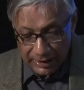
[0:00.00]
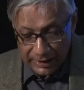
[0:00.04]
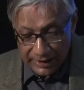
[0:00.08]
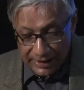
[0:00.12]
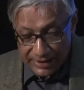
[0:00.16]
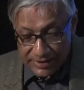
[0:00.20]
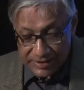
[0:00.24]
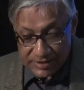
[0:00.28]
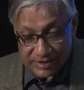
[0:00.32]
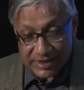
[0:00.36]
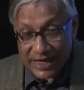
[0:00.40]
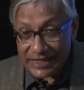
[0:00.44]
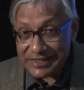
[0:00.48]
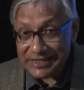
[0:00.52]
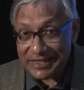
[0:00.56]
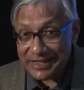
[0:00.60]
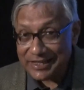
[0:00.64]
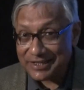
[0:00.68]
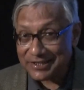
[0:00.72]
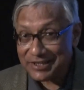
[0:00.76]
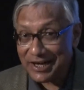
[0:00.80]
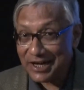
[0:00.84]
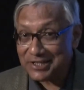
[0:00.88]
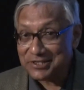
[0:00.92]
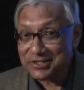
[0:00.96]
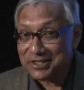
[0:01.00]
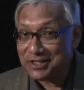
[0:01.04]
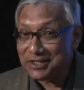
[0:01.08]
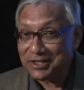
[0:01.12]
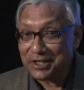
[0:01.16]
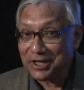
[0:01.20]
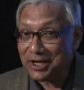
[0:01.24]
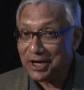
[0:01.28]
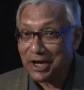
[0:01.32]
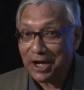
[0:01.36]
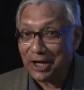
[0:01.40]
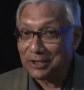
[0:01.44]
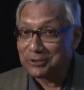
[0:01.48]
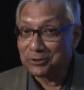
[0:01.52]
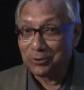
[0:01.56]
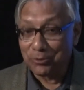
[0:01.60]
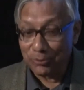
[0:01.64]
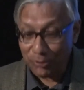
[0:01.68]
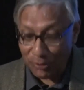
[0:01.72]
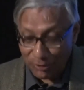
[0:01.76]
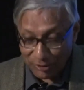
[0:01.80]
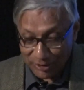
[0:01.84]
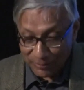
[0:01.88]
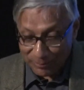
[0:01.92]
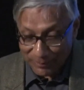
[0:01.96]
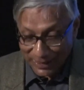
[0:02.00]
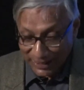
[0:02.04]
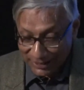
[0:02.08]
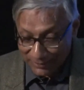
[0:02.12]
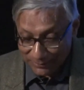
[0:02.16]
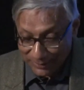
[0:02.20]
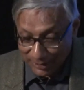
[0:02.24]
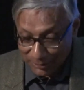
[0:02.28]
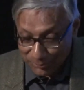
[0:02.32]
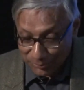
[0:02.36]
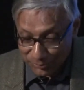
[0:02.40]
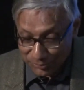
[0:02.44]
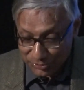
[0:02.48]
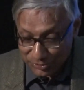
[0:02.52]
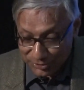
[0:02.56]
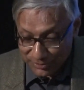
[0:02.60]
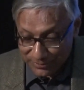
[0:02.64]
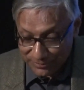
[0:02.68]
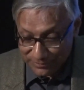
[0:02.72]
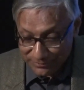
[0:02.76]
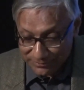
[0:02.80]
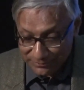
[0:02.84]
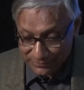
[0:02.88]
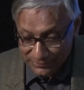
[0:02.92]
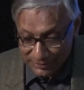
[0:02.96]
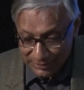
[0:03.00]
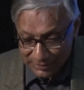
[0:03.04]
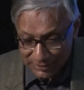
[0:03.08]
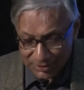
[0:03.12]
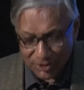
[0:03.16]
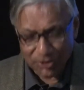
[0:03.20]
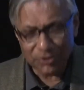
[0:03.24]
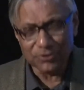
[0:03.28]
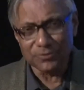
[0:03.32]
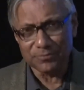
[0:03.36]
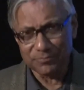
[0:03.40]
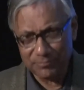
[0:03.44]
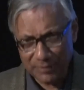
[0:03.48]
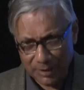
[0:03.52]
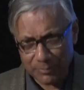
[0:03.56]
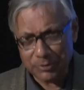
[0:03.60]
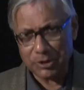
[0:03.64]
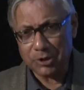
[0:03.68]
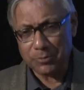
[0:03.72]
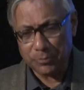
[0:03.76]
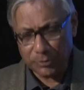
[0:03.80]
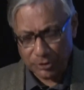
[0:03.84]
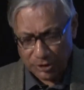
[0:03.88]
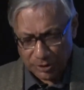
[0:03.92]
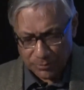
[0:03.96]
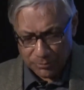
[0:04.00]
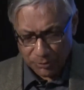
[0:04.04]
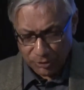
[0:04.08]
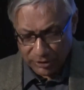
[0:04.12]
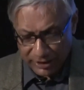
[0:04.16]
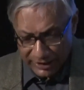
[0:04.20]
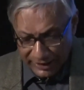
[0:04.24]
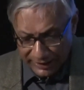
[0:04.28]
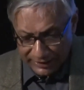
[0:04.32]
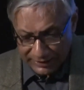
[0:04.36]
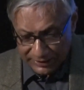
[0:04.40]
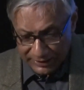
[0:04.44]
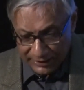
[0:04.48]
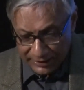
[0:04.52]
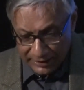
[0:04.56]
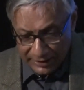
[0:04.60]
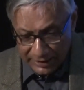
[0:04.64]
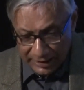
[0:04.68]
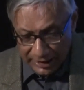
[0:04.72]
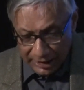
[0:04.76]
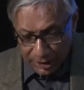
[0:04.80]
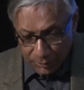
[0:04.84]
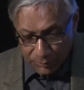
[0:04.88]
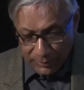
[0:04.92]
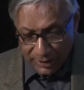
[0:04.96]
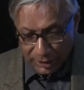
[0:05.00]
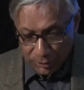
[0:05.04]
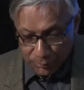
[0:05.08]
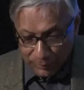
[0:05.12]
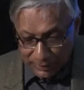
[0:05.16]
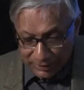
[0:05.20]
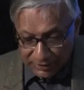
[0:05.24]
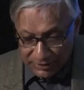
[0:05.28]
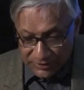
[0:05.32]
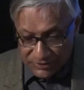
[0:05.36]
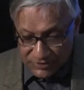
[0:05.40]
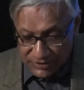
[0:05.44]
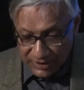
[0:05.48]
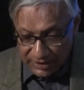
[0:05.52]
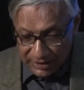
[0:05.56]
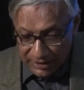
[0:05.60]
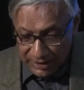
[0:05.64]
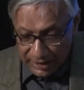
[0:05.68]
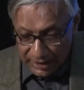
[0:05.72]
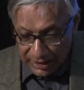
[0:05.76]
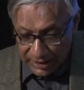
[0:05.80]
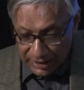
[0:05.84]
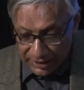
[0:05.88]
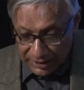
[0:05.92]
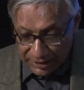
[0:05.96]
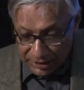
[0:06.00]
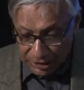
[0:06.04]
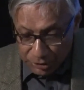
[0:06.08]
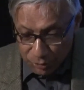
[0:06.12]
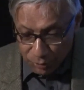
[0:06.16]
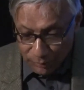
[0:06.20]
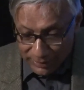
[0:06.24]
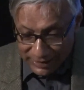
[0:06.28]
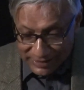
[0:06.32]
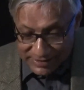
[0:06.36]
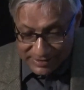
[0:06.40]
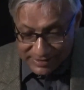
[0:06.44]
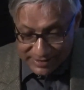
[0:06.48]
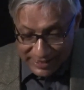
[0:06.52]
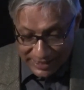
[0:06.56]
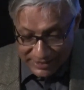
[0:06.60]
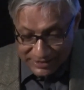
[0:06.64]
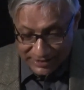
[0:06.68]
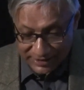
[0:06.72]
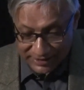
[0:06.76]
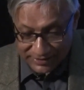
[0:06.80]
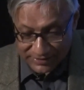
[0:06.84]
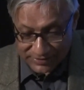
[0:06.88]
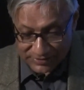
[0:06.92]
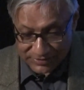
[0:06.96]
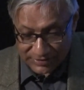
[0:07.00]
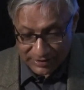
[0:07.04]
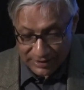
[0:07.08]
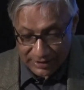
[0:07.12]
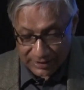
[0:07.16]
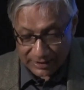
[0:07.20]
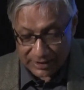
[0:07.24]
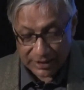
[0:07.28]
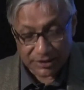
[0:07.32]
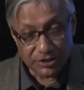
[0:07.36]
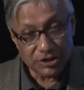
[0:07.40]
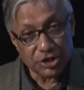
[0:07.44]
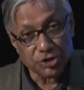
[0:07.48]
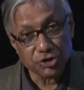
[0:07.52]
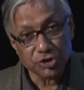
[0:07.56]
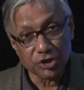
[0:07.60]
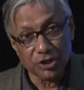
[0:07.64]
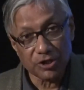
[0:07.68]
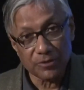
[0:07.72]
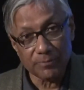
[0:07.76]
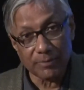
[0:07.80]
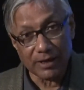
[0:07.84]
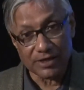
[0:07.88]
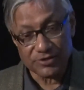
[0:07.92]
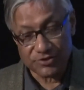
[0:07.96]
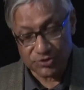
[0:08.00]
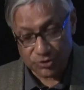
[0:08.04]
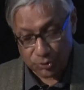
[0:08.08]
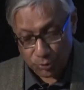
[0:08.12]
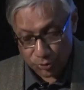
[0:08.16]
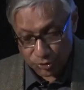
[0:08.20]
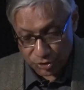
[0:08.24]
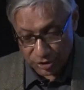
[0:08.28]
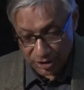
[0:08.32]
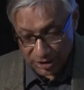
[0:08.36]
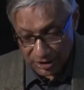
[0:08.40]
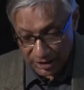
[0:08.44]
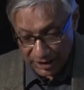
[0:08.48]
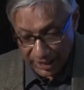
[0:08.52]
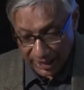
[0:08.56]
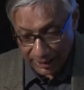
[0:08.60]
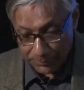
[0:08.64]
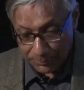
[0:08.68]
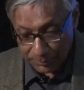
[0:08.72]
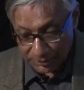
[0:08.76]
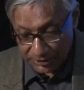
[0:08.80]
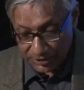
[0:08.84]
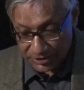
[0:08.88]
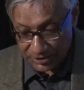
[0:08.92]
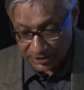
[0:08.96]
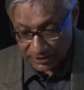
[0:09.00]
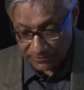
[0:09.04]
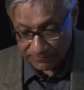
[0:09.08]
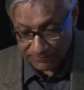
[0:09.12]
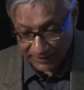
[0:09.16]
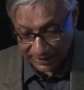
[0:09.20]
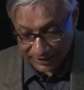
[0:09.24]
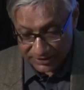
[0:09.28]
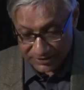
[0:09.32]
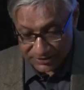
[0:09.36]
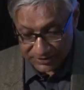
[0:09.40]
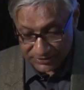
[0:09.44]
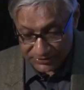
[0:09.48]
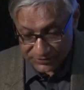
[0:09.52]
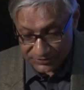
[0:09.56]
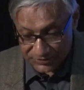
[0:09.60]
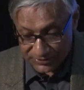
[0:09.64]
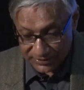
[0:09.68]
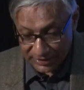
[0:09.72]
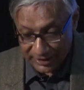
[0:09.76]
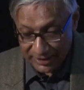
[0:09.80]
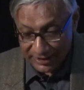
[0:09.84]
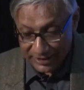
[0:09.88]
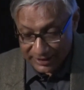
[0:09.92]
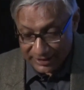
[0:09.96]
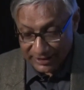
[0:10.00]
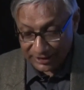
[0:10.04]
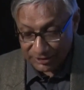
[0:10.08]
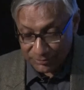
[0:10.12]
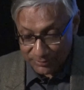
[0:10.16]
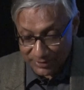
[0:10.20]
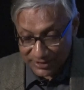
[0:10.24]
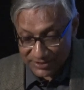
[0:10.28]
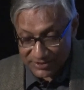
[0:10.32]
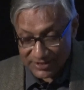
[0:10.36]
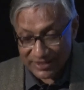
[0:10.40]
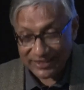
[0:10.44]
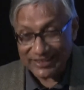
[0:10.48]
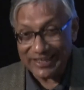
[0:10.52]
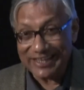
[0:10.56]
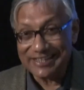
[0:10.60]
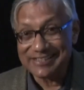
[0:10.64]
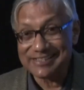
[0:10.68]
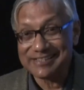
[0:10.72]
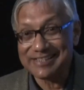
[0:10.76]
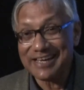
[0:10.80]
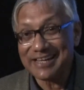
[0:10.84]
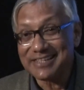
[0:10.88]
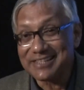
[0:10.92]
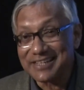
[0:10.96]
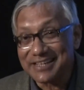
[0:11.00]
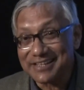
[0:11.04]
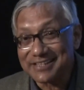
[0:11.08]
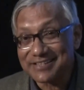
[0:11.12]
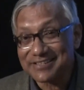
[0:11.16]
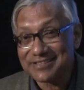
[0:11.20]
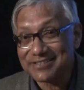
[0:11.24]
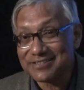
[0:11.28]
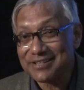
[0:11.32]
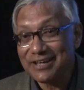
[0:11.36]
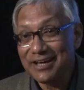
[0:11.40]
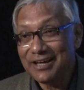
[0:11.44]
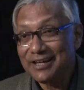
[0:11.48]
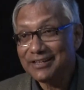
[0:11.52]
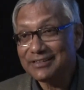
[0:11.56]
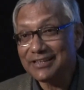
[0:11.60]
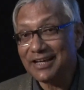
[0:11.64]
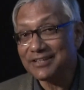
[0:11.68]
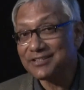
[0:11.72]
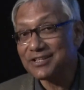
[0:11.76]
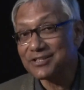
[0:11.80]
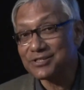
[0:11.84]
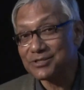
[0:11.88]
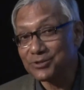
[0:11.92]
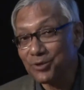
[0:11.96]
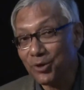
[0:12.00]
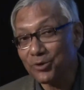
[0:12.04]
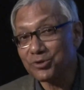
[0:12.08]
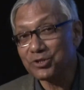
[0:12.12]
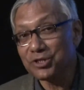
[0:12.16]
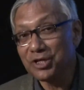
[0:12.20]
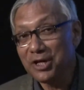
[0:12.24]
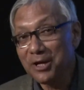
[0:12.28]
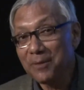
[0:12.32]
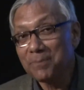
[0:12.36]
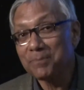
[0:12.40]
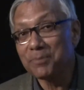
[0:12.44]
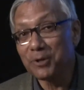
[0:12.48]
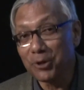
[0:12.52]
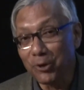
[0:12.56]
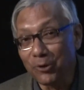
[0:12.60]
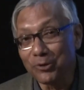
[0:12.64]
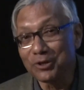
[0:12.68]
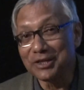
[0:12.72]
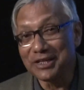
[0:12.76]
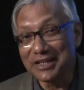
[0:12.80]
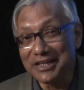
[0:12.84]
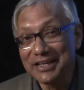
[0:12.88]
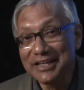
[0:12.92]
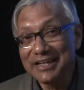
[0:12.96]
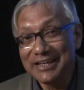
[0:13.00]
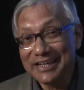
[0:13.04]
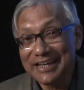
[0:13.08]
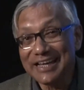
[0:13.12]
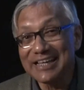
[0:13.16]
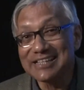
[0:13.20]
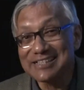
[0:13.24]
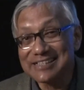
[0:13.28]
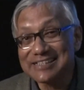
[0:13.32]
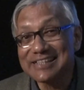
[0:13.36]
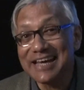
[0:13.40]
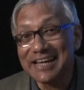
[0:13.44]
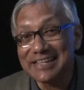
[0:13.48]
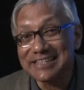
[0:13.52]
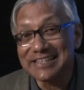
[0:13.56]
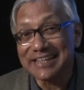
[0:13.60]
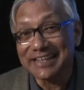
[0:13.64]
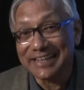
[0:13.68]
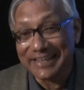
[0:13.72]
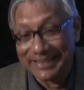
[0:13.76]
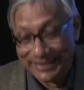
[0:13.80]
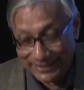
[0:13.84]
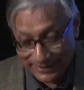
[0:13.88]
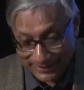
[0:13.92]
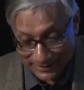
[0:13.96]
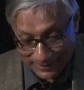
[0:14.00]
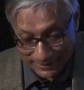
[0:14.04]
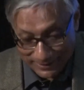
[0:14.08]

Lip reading: Aesthetic criteria are no longer paramount. Or maybe to put it more correctly, we are witnessing a new aesthetics conditioned by social and political factors. In other words, an aesthetics that is not purely aesthetic.